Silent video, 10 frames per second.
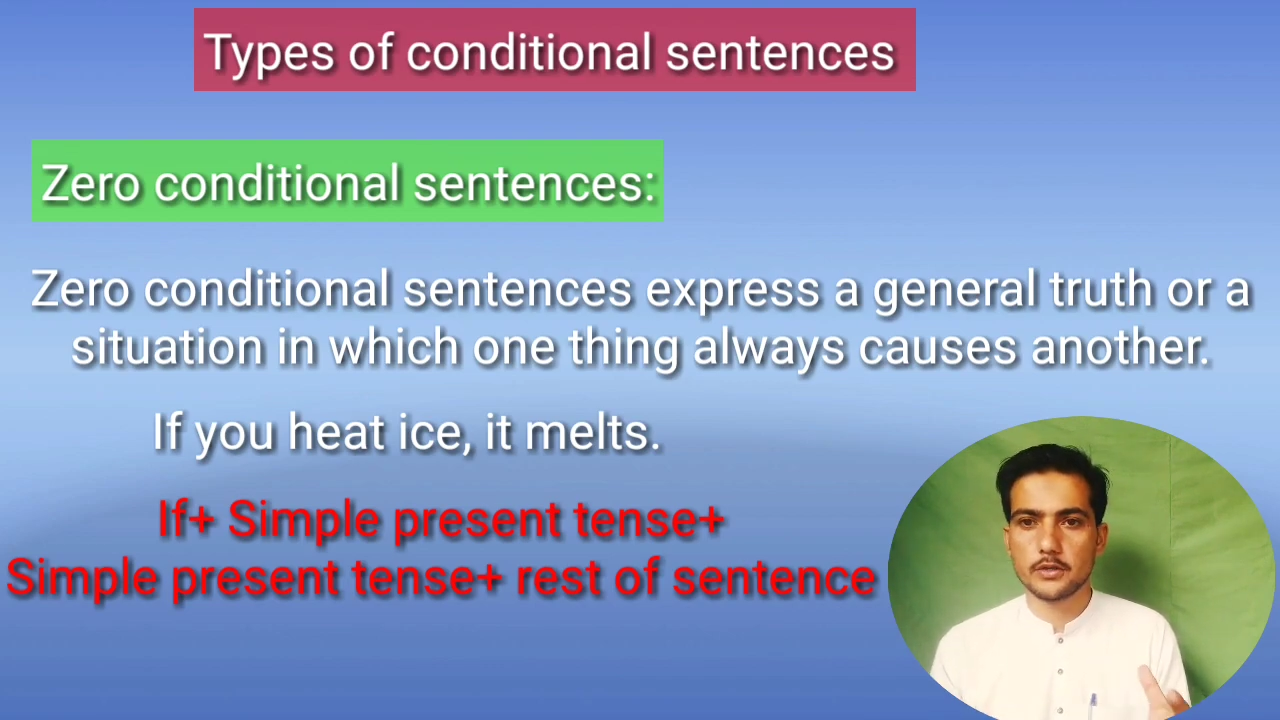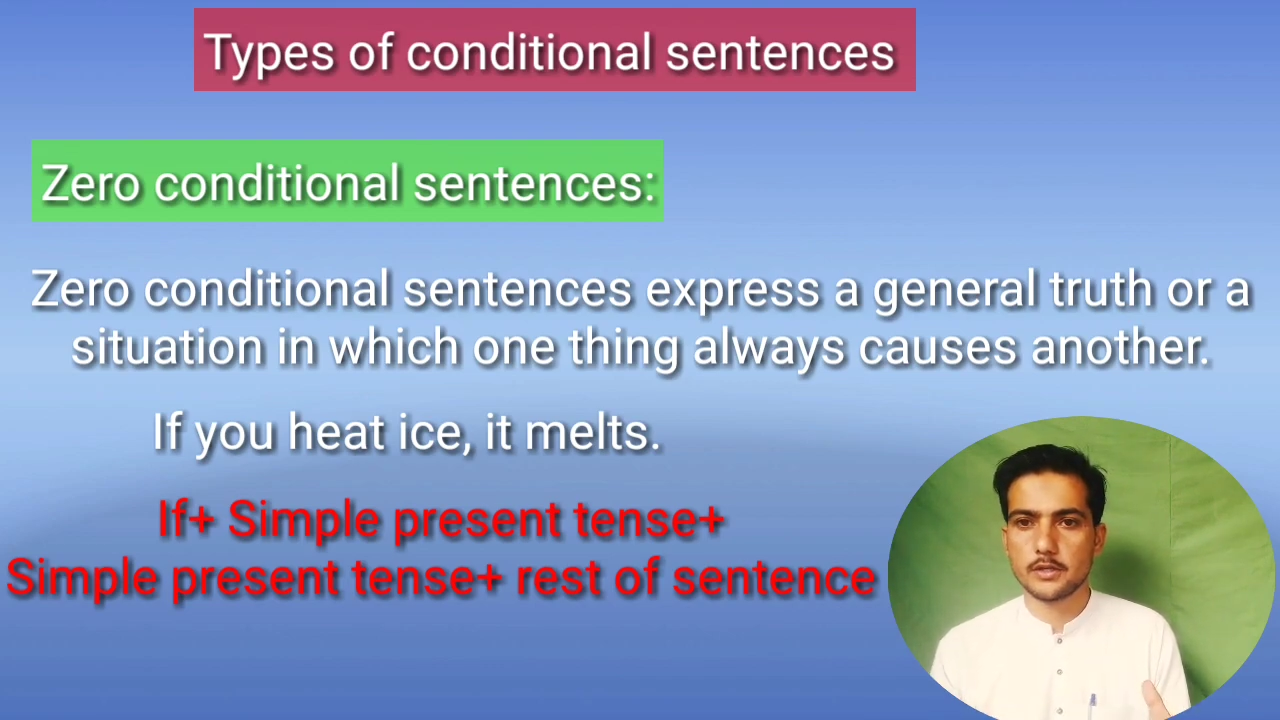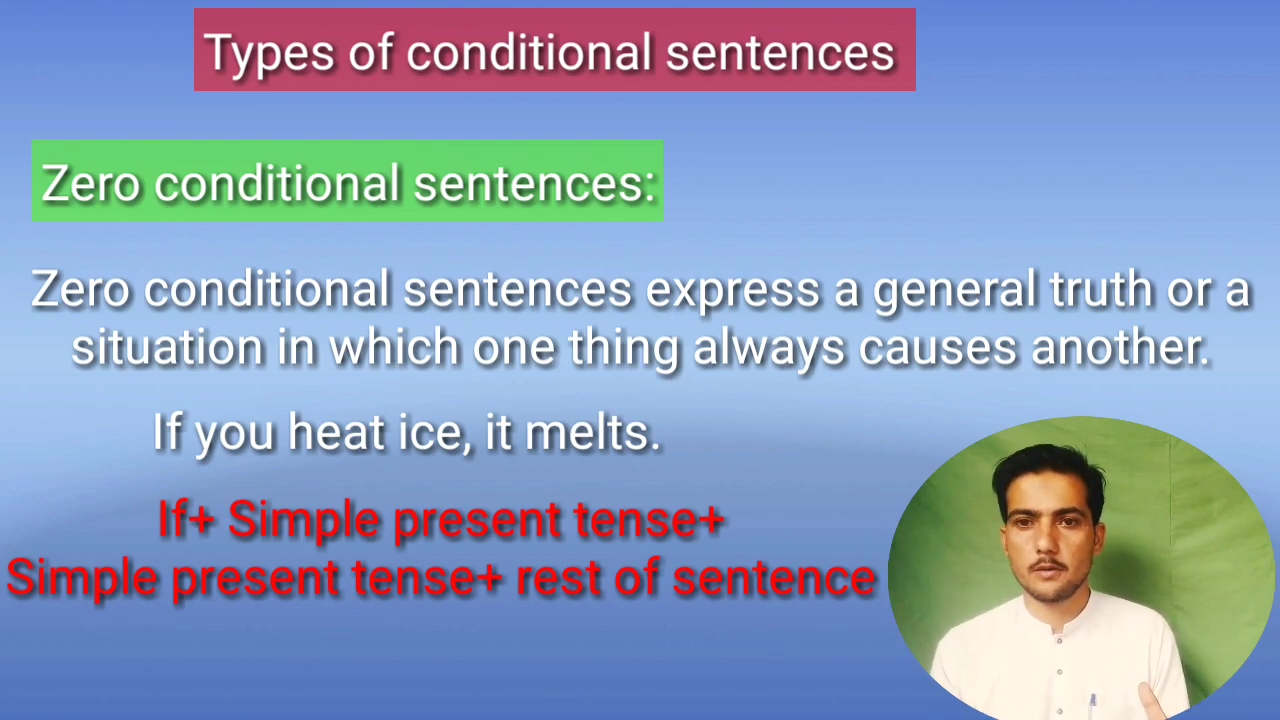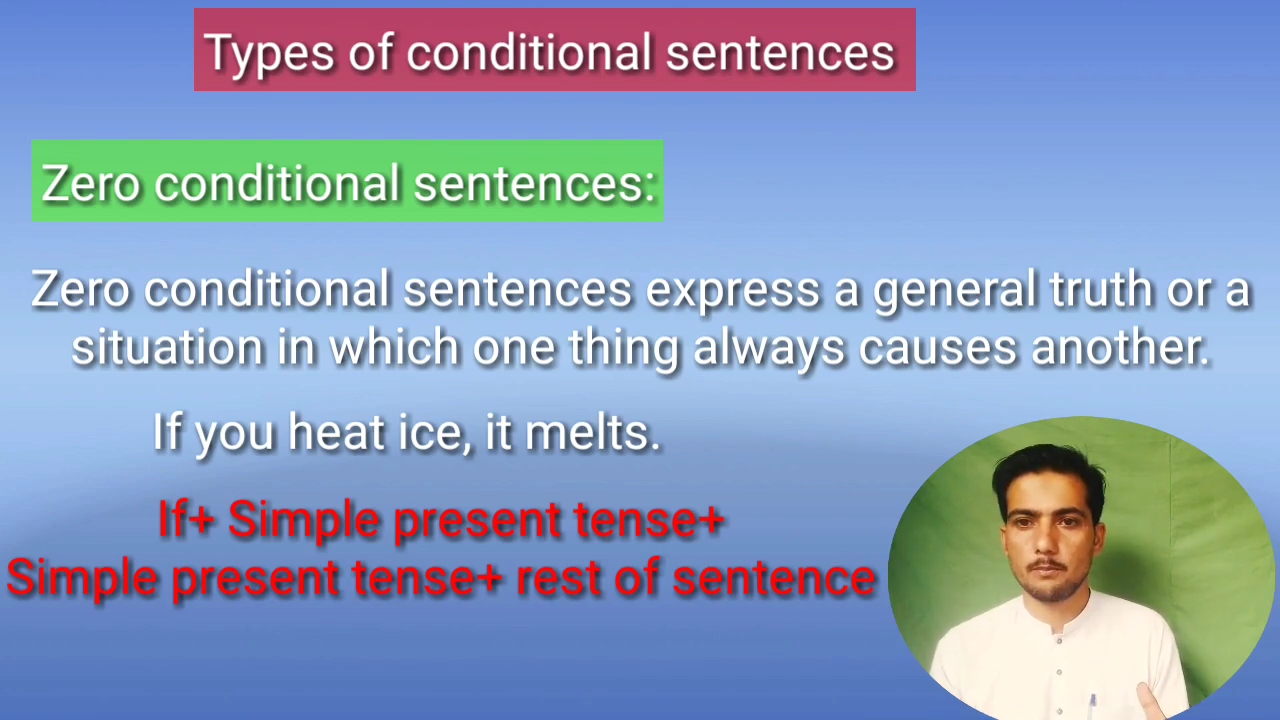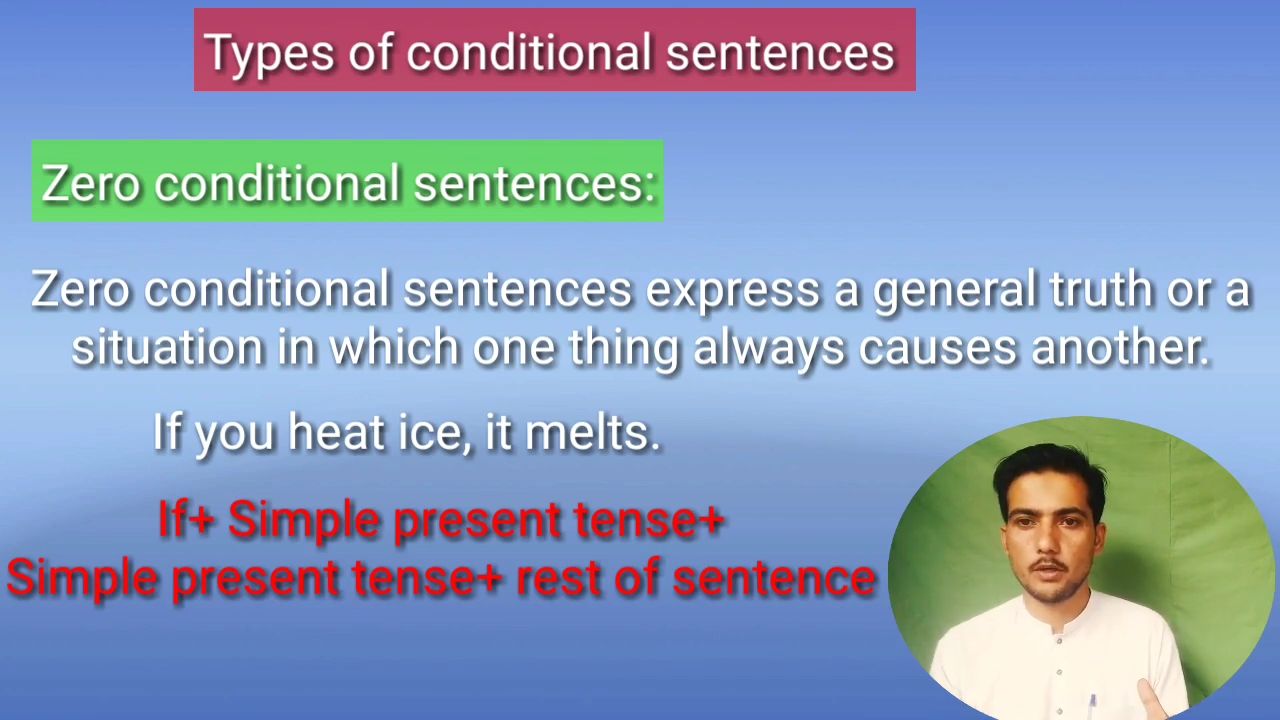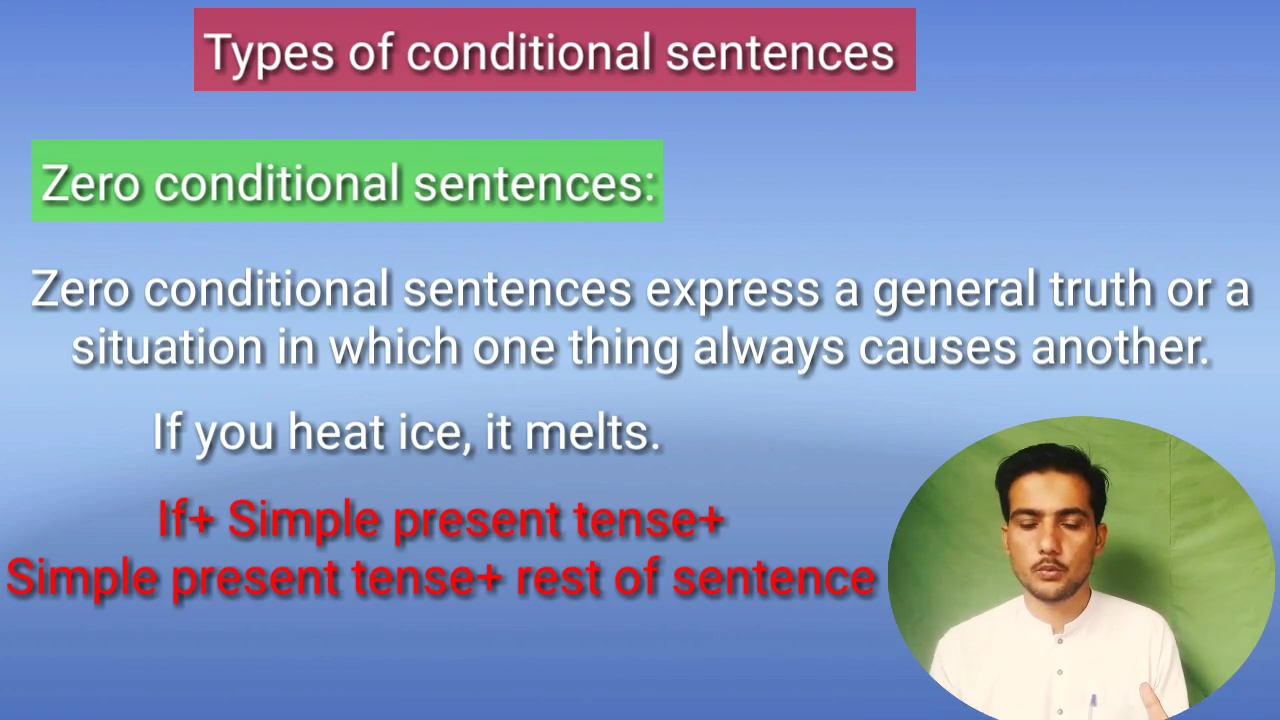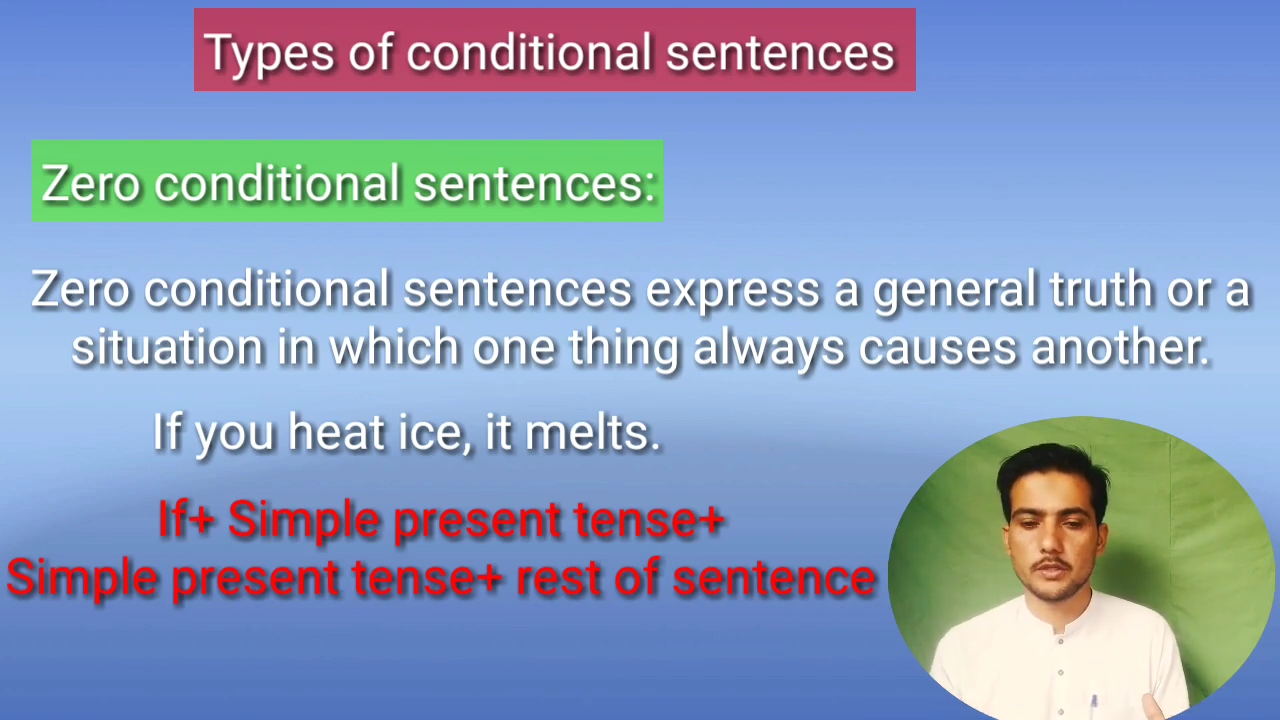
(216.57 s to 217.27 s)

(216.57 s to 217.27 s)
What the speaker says: example,